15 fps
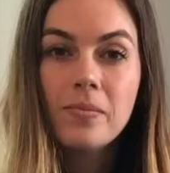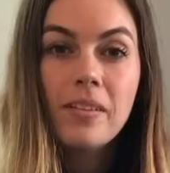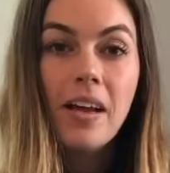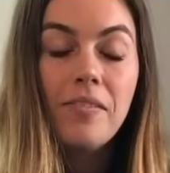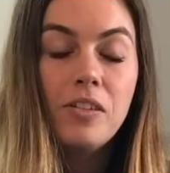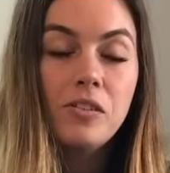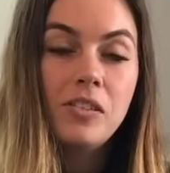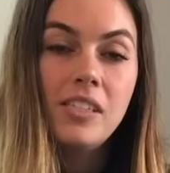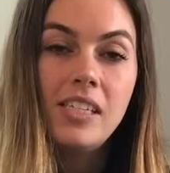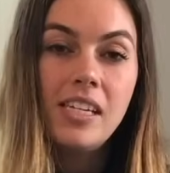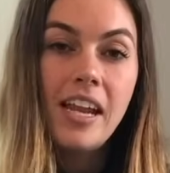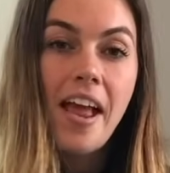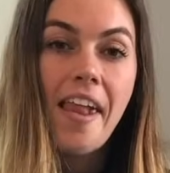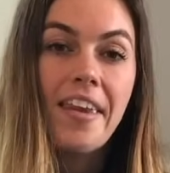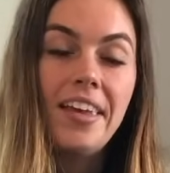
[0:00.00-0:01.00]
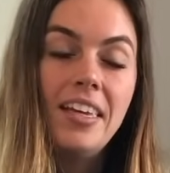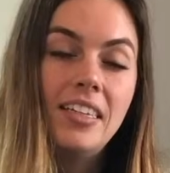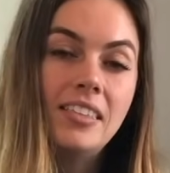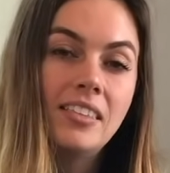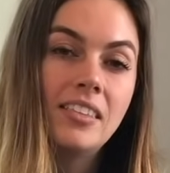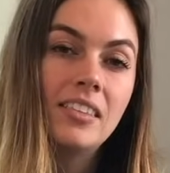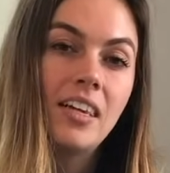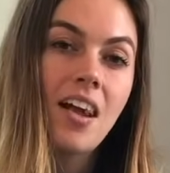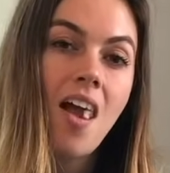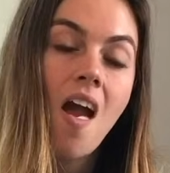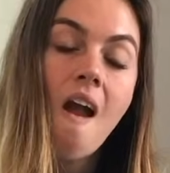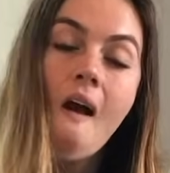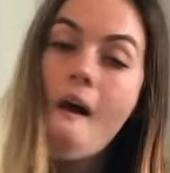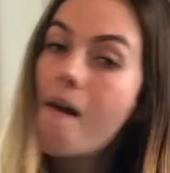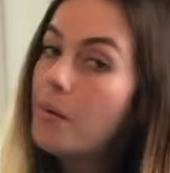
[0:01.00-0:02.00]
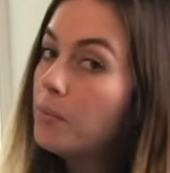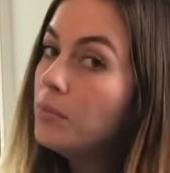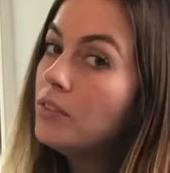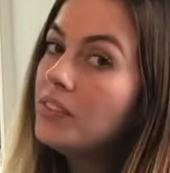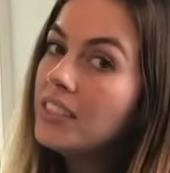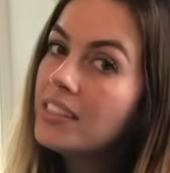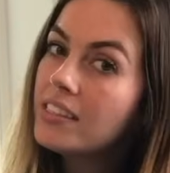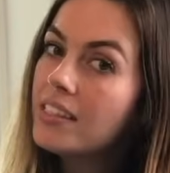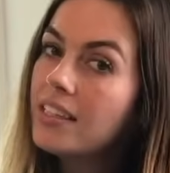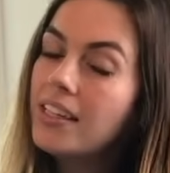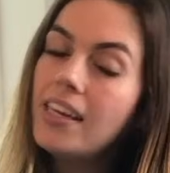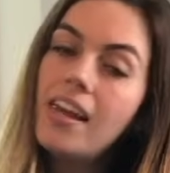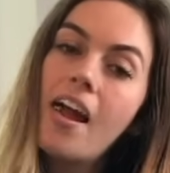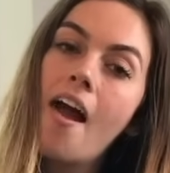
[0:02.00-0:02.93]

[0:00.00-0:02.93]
Have you seen any movies lately?